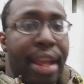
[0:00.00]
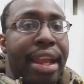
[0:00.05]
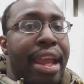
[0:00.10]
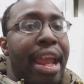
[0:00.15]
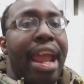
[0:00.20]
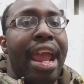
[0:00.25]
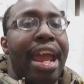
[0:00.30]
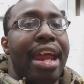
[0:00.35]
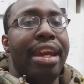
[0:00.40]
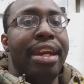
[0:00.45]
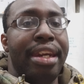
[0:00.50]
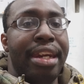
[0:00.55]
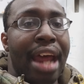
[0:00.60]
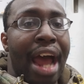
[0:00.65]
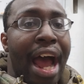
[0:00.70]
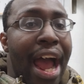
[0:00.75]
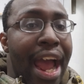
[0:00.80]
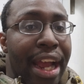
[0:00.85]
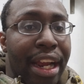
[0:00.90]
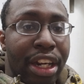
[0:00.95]
can't
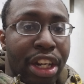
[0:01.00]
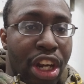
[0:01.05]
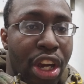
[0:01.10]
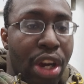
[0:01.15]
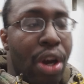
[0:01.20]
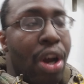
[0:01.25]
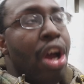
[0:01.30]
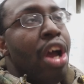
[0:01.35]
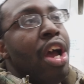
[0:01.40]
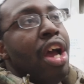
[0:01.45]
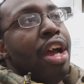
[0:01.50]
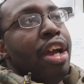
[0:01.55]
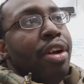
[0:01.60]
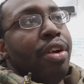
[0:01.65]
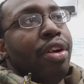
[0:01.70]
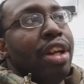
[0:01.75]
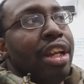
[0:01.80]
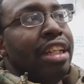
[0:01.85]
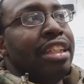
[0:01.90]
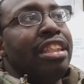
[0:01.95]
diagnose.
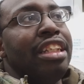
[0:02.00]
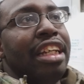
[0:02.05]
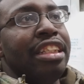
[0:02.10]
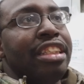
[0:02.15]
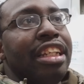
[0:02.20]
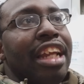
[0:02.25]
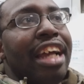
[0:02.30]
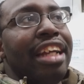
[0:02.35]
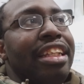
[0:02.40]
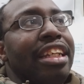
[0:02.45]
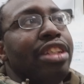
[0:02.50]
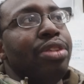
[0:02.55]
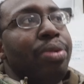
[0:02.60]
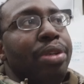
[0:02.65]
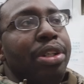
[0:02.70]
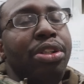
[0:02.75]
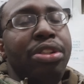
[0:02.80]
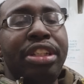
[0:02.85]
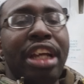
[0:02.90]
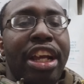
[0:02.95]
It's like this.
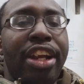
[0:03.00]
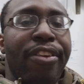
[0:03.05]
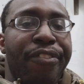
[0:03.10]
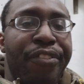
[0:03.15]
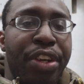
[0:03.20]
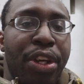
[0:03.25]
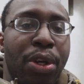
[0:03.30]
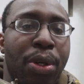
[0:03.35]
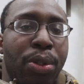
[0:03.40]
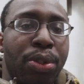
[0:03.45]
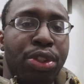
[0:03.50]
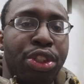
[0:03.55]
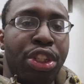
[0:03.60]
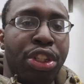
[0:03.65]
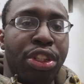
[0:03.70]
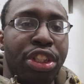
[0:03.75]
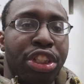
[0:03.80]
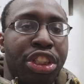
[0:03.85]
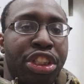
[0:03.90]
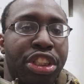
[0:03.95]
When you take your vehicle to
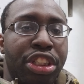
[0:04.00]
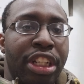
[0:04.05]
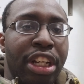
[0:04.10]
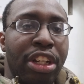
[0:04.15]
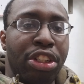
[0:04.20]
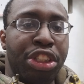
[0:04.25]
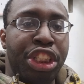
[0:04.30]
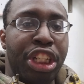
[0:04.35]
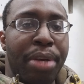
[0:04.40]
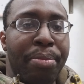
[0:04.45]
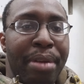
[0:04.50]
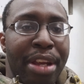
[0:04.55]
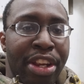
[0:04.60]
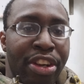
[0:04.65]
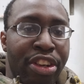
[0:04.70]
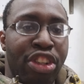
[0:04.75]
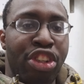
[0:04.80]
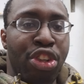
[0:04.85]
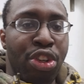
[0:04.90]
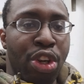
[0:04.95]
the dealership
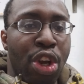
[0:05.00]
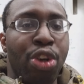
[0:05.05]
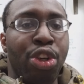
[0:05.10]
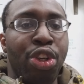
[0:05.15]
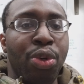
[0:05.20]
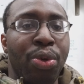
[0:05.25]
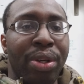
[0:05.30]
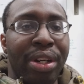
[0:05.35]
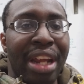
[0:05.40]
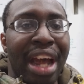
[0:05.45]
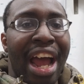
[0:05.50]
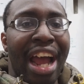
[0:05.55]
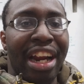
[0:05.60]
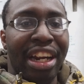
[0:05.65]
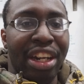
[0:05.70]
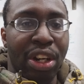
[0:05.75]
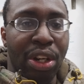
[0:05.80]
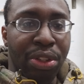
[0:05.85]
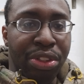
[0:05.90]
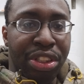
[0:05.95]
and you go do a
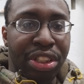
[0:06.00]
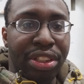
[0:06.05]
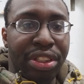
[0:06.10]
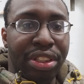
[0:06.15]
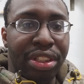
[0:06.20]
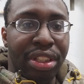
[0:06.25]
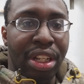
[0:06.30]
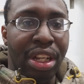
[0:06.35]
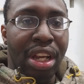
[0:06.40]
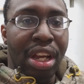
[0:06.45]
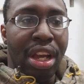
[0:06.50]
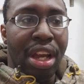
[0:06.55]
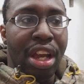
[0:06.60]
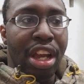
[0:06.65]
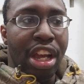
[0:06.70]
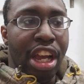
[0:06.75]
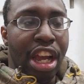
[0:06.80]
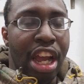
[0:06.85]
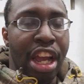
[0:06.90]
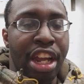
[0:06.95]
diagnosis
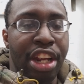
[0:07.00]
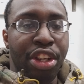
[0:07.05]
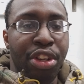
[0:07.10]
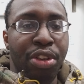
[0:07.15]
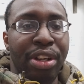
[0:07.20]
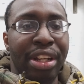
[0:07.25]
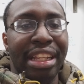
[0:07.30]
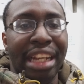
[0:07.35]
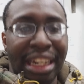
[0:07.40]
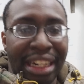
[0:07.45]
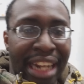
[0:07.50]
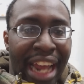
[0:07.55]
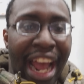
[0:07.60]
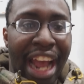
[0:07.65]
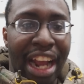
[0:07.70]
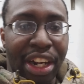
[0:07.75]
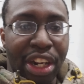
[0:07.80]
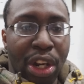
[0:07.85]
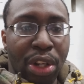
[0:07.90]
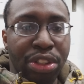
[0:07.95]
and you get that
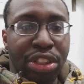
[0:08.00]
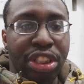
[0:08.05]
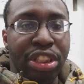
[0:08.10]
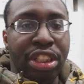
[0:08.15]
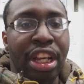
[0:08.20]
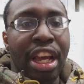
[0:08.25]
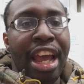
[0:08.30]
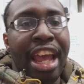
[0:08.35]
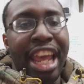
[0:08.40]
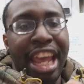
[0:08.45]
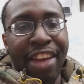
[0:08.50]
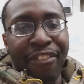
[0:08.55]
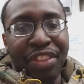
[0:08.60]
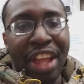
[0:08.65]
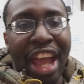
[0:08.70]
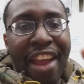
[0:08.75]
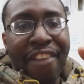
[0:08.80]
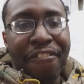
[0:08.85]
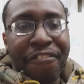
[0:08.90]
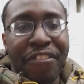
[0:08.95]
diagnosis, if
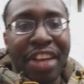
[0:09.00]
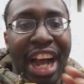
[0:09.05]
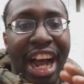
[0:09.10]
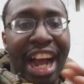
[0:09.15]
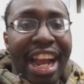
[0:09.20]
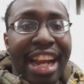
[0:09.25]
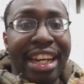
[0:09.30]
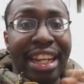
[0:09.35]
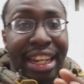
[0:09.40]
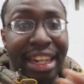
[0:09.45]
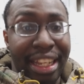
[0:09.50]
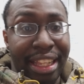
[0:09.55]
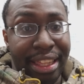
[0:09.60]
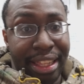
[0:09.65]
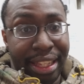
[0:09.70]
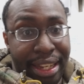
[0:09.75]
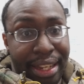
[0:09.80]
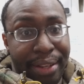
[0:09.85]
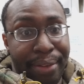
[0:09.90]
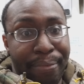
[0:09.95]
they find
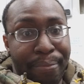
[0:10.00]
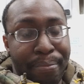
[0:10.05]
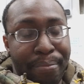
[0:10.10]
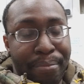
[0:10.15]
anything,